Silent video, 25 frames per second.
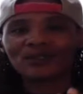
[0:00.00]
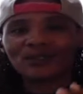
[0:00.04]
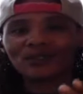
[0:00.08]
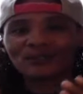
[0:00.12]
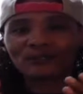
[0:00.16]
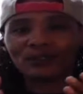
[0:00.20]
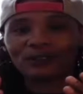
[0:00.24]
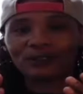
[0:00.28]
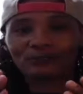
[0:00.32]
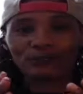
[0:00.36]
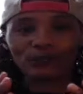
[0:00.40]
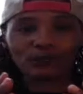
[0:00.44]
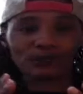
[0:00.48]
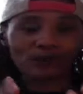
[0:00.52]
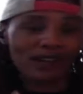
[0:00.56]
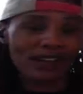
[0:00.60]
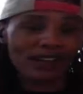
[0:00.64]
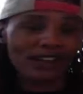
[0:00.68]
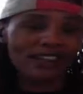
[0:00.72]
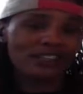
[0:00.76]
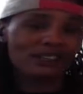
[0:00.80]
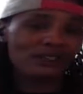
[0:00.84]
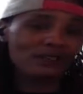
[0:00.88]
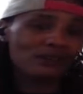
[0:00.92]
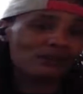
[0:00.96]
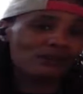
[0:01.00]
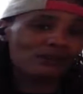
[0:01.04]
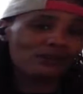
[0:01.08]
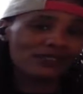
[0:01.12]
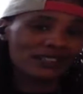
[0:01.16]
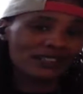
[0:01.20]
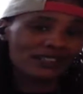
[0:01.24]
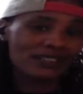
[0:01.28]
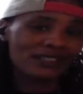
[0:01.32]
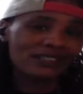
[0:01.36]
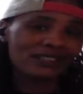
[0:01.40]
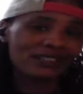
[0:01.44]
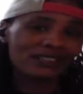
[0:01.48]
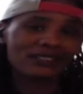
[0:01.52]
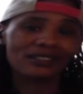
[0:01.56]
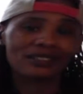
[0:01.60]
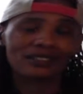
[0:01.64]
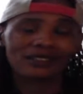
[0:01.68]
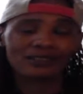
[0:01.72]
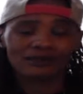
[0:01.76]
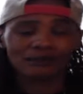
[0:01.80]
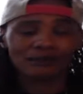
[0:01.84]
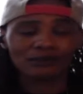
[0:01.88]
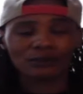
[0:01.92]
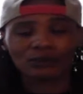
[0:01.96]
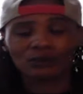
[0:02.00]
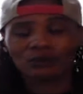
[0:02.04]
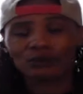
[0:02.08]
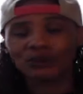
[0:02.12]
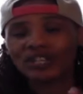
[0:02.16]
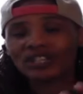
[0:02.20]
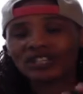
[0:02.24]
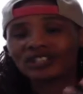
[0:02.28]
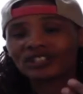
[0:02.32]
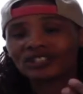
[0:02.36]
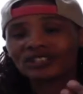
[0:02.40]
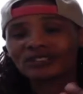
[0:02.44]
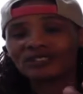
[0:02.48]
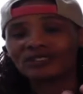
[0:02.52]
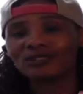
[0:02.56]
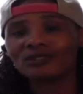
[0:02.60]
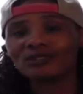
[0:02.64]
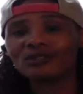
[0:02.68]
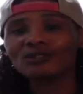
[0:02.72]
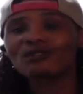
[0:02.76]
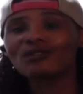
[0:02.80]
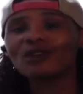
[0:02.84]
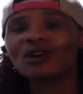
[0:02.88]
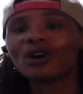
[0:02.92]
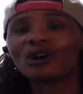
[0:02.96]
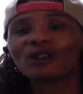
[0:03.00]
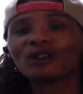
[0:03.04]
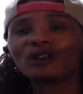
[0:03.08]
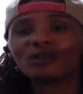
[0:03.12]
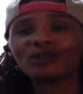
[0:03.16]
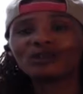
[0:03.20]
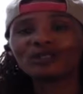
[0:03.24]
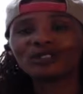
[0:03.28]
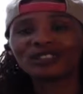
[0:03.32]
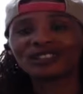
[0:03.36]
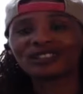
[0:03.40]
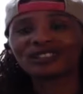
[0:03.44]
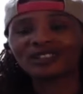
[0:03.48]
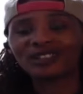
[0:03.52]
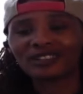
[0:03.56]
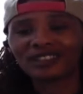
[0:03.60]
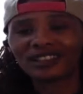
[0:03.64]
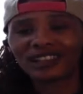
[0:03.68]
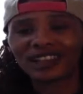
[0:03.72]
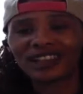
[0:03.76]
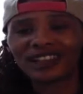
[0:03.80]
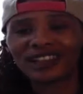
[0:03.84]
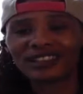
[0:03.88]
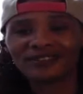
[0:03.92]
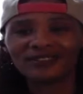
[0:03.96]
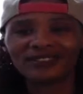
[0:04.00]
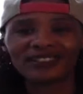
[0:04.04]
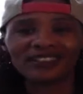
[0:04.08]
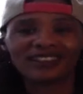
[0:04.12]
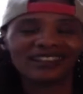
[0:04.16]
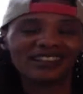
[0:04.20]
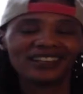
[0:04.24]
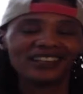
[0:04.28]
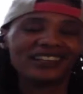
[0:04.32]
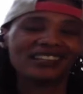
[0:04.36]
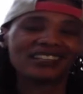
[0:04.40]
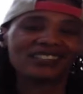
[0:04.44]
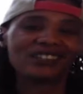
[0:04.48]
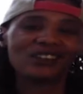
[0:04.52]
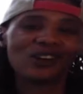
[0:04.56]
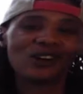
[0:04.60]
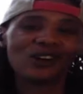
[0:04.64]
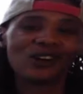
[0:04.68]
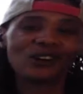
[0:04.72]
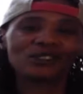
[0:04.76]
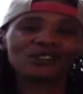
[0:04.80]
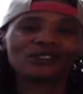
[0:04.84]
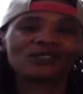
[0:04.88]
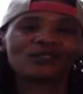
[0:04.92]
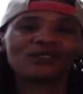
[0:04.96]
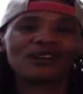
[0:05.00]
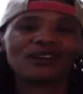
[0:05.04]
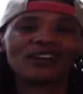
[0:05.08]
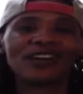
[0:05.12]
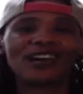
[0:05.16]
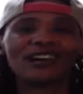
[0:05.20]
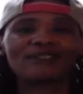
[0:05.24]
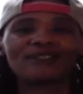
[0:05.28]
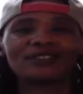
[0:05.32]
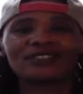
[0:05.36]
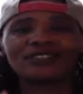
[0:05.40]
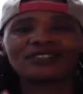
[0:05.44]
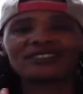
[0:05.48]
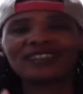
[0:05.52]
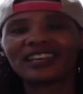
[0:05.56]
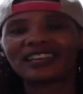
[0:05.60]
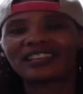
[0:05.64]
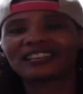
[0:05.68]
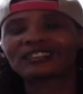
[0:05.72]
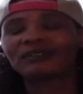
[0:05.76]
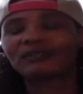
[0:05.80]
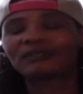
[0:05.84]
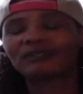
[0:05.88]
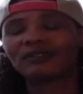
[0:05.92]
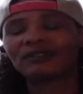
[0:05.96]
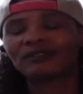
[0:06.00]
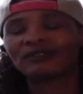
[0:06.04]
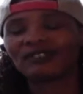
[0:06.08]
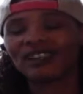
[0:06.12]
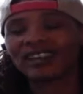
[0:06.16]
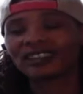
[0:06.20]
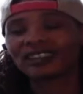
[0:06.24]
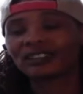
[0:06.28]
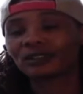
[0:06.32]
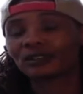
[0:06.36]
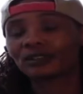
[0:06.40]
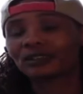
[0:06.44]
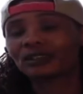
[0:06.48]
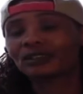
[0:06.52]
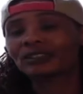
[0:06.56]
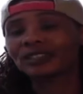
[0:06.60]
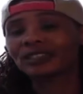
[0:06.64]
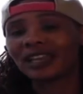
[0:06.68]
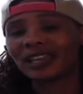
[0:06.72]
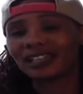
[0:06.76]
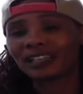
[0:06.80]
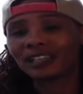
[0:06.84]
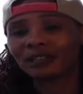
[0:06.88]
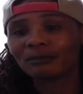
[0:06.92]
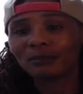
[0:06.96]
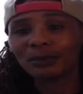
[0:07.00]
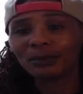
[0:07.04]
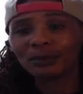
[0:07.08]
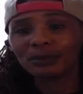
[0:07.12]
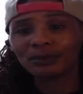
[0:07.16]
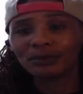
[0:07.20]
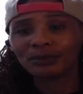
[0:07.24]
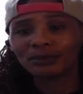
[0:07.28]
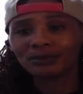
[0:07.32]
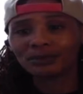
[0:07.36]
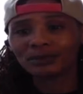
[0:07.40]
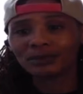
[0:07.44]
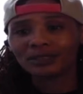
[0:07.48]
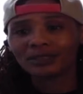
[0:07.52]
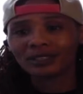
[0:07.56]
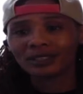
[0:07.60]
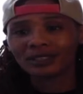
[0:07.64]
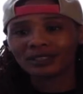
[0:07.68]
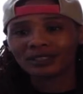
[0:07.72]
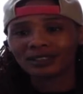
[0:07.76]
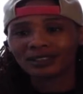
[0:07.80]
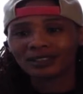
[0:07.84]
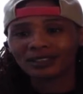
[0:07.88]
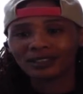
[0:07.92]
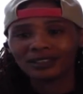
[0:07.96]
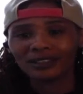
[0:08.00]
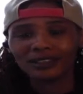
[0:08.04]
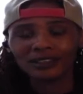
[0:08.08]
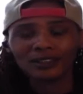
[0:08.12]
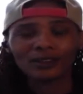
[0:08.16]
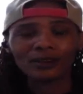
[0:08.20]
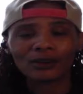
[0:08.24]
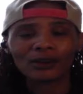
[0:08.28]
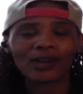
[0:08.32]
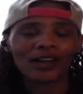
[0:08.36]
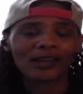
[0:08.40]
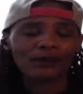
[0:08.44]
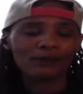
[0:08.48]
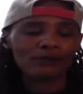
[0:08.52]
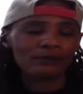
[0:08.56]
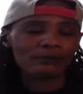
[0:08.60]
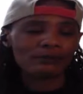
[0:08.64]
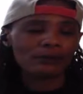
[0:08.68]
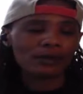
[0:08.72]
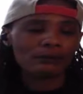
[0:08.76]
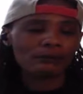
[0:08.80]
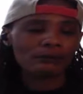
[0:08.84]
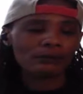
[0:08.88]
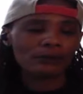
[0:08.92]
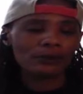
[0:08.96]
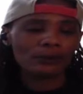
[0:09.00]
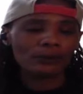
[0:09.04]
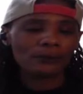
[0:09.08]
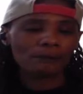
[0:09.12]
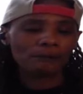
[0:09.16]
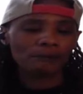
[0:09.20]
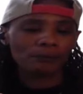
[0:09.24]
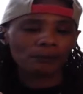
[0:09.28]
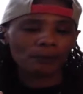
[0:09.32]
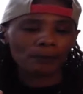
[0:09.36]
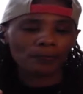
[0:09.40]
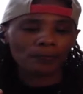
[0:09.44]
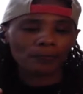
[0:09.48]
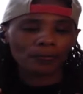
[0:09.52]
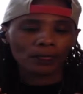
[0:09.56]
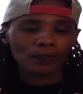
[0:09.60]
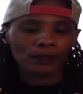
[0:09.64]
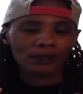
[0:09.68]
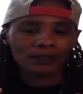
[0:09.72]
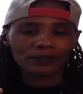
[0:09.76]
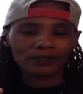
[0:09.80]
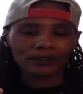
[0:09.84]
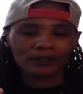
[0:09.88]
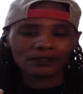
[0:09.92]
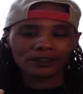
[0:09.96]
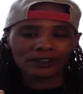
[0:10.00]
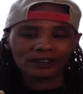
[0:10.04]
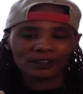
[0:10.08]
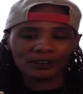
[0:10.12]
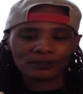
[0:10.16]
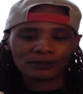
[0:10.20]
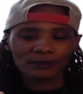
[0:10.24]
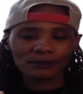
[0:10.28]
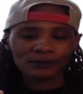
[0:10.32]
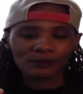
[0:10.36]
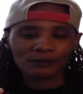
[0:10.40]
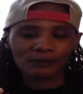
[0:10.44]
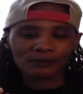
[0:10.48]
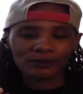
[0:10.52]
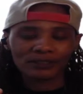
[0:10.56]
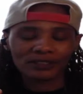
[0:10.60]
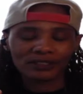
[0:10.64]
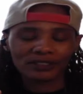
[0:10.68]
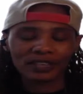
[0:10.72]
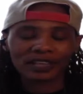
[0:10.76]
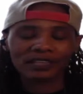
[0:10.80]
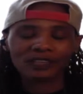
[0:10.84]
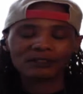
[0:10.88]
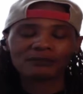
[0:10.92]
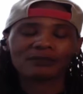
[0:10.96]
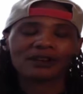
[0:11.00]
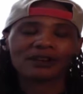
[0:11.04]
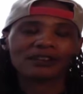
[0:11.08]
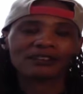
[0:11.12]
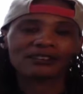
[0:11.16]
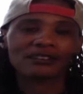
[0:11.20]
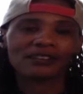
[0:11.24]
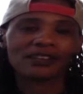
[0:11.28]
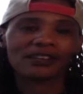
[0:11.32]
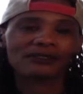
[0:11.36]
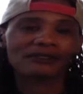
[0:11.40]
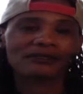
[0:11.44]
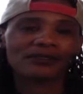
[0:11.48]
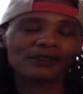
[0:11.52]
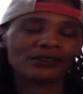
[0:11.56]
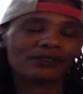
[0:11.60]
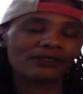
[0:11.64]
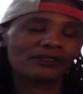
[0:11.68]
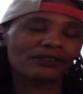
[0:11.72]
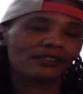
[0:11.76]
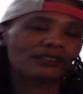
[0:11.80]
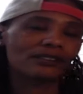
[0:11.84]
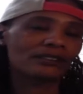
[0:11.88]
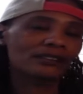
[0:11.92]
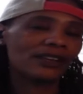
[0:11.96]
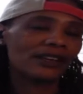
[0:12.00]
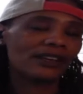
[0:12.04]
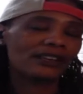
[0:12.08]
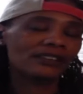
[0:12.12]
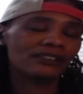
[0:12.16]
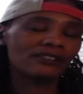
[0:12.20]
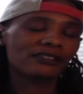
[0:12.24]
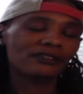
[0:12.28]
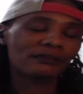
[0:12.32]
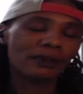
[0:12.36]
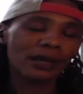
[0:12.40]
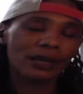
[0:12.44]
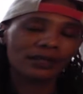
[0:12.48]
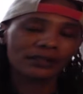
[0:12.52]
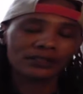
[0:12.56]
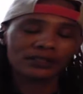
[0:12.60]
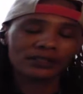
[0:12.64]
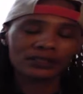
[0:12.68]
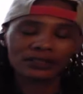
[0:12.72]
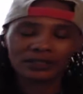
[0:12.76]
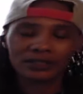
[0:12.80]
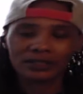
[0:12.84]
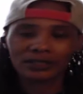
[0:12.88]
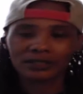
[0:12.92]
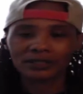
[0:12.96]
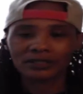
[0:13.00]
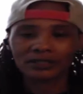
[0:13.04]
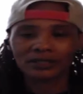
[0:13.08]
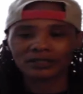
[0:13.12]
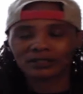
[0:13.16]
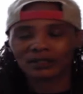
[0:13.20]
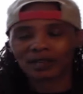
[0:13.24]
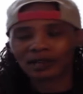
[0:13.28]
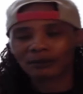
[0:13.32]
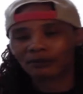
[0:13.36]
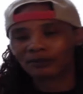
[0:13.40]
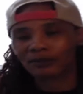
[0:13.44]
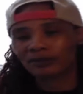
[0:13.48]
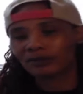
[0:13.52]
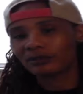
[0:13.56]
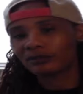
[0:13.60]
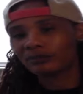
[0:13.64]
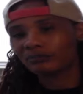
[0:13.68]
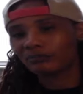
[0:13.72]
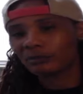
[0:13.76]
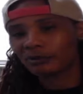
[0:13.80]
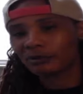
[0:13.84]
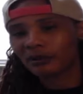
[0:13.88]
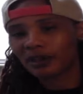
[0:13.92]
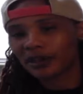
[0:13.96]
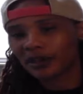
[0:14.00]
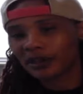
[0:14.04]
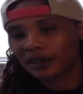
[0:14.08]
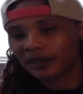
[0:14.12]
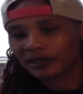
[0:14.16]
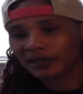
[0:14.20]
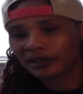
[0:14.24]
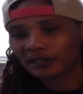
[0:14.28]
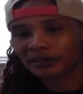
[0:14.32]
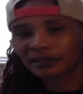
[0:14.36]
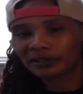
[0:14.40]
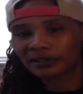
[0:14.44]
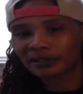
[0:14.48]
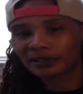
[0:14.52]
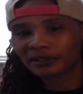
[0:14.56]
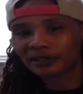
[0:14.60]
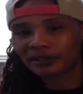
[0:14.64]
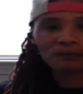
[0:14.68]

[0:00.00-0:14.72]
from trying new things and reaching new goals in your life, it can also have a negative effect on your daily mood. I remember, telling myself all these negative messages, and I was depressed, and,